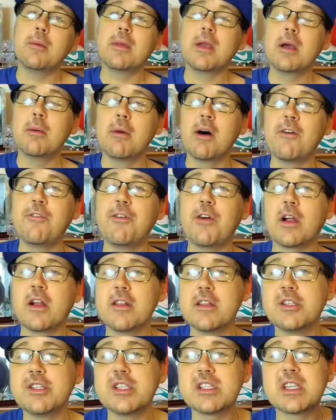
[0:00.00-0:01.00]
me a motherfucker
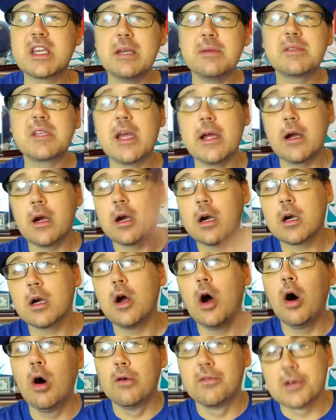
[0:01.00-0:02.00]
that just keeps getting hurt
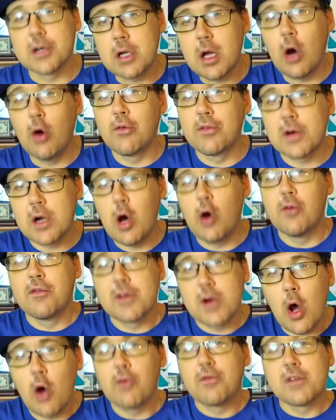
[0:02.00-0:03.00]
over and over and over
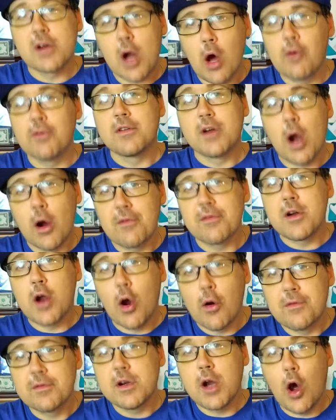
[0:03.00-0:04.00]
and over and over and over and
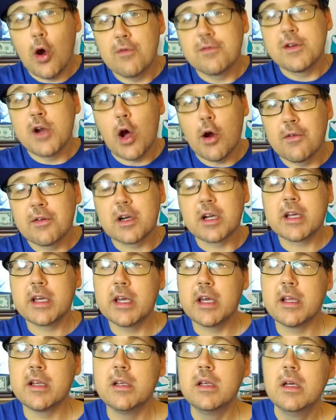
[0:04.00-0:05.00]
over and over and over
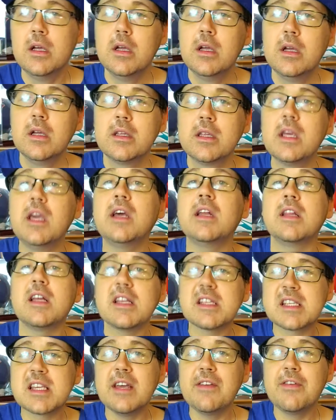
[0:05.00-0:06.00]
again. Yeah,
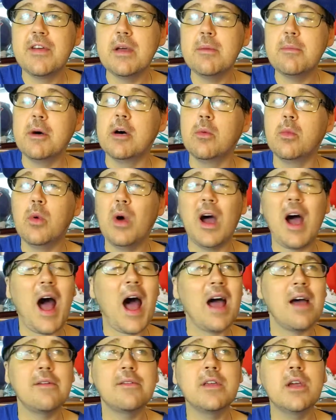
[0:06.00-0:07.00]
let's give him up.
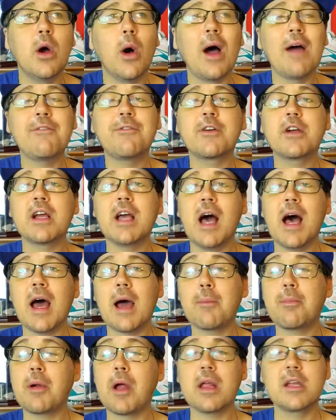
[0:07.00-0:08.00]
I forgot.
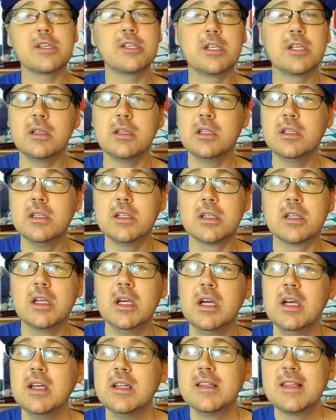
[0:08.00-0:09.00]
I probably look.
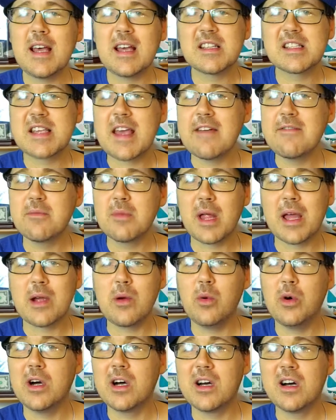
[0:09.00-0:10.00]
Dallas gave him like
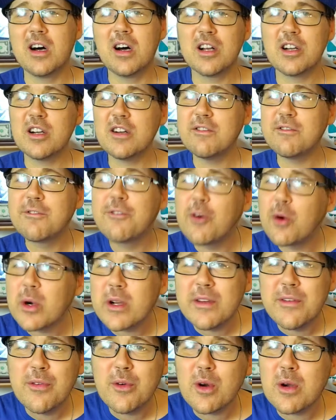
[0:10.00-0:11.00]
what?
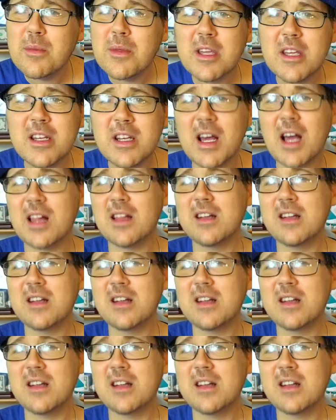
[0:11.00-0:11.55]
$144 million?